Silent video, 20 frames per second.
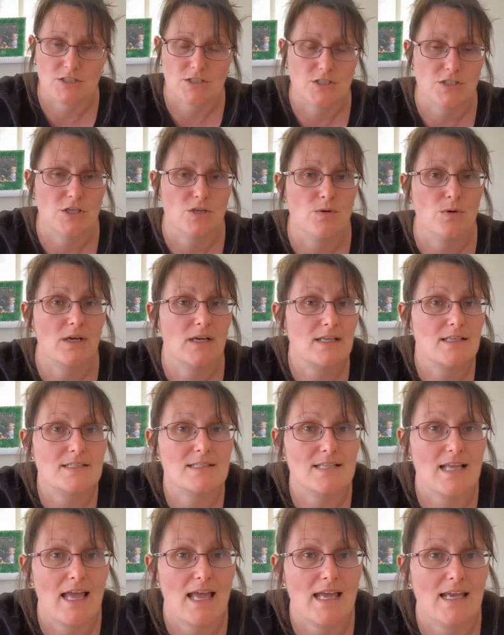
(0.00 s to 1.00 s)
So you're going to
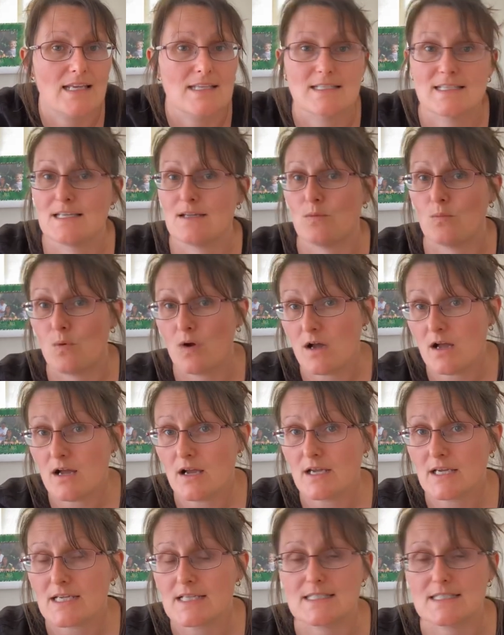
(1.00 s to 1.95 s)
say, did it work?